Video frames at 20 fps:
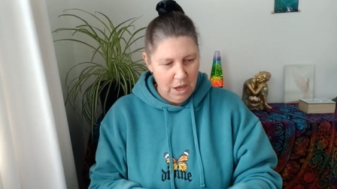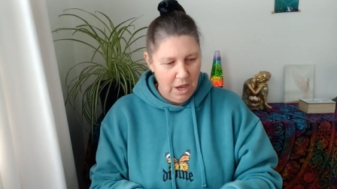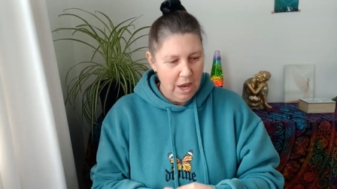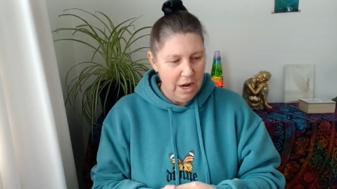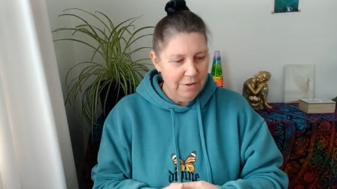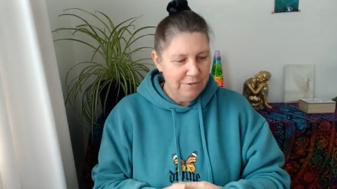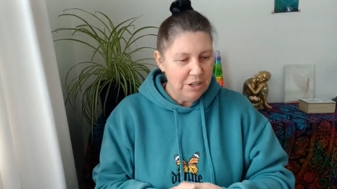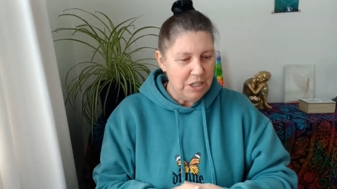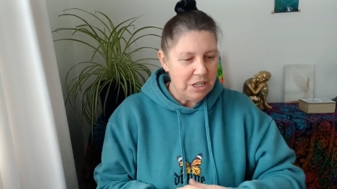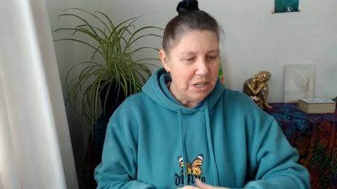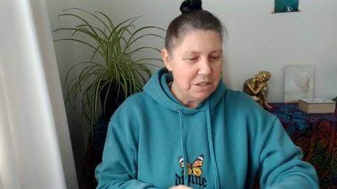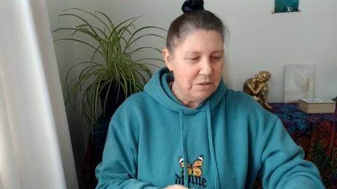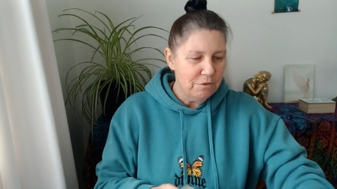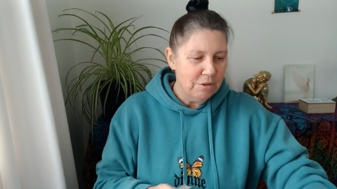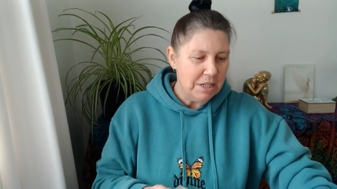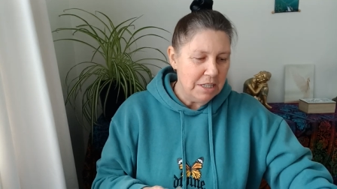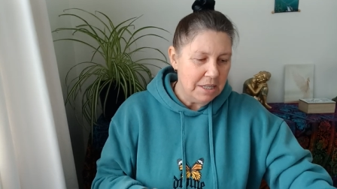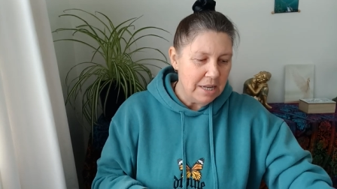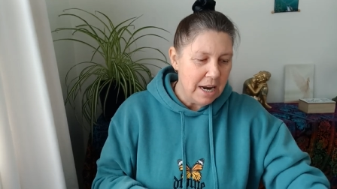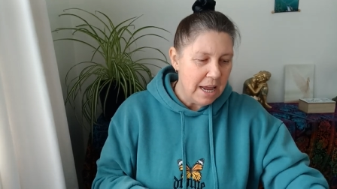And if it doesn't
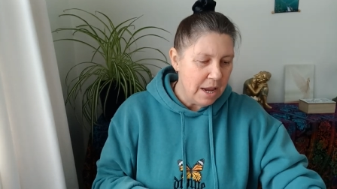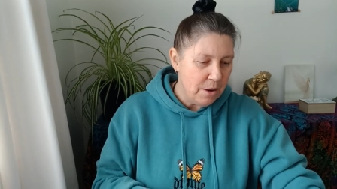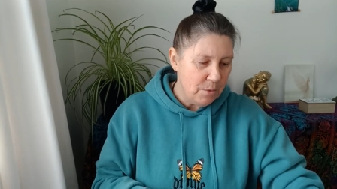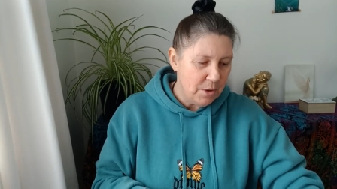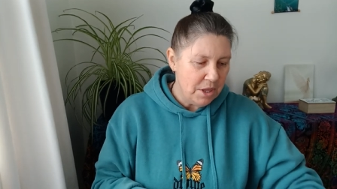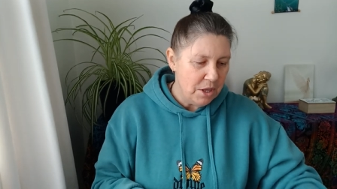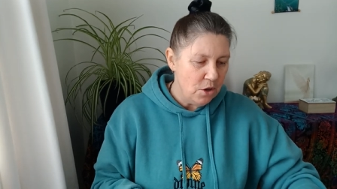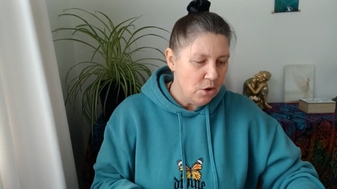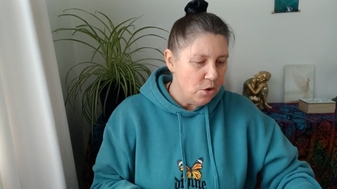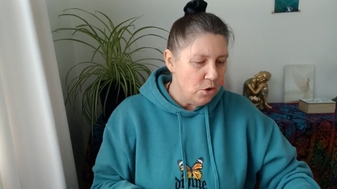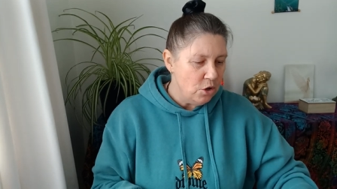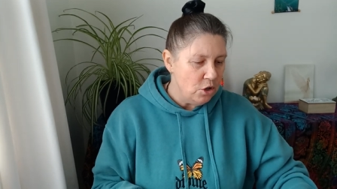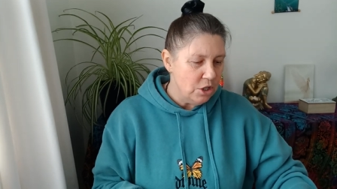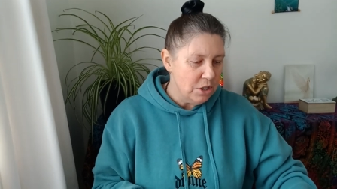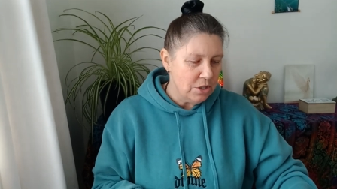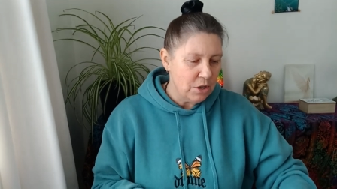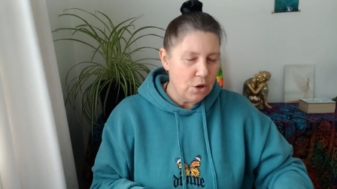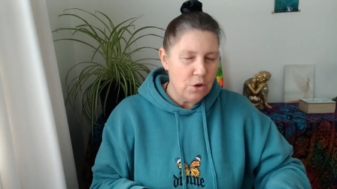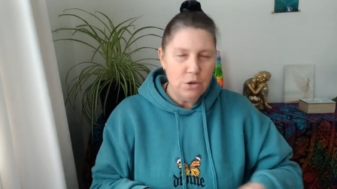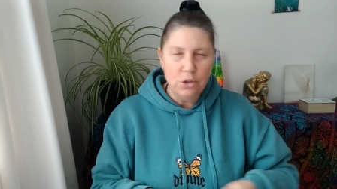resonate with you,
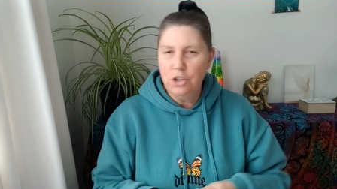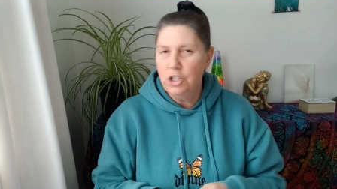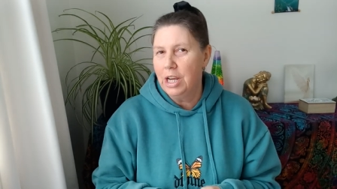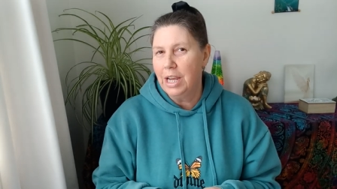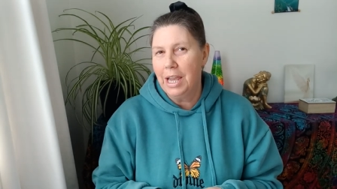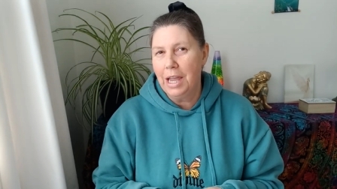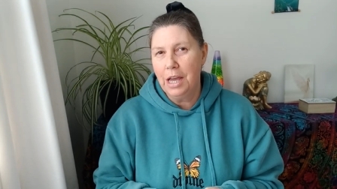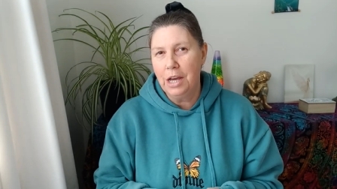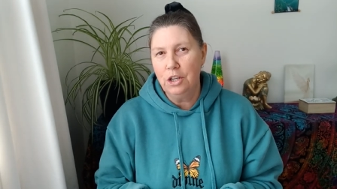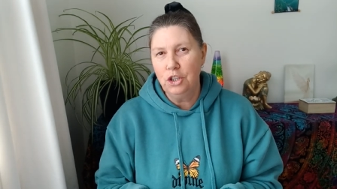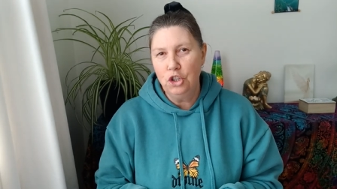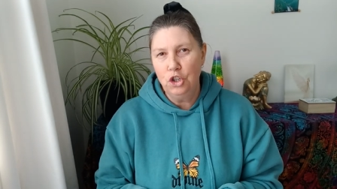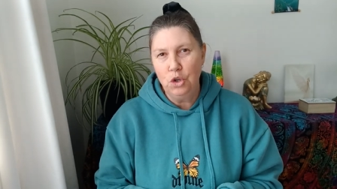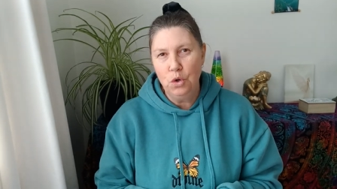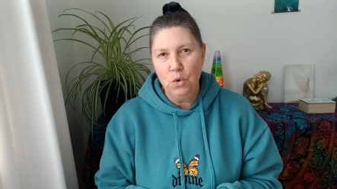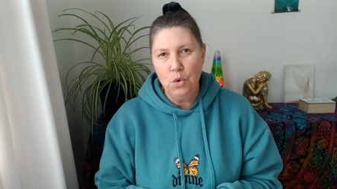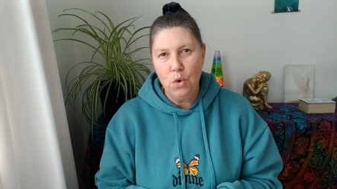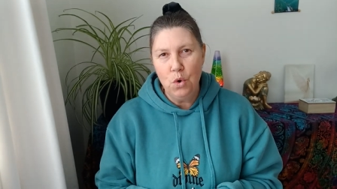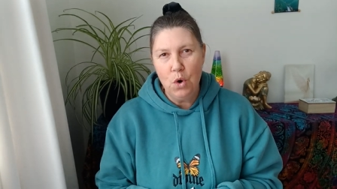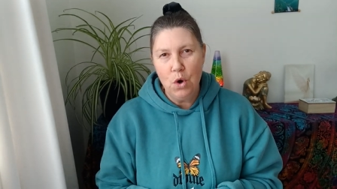just go check out
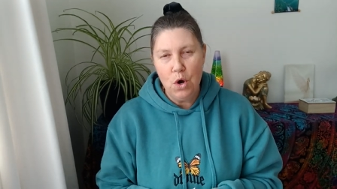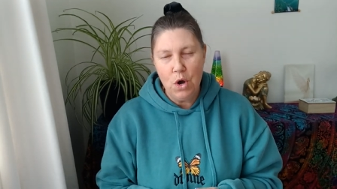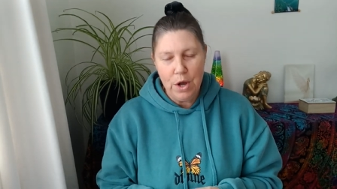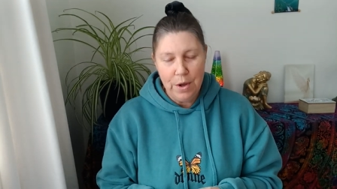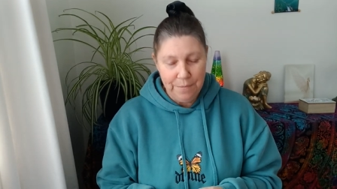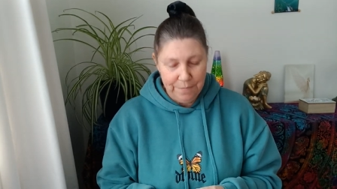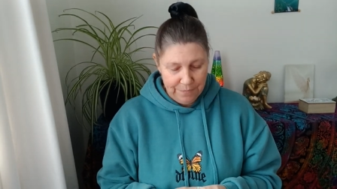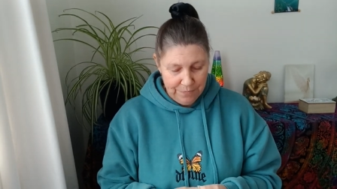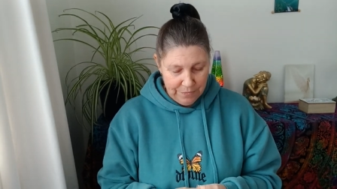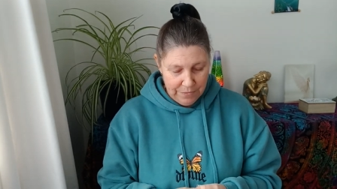your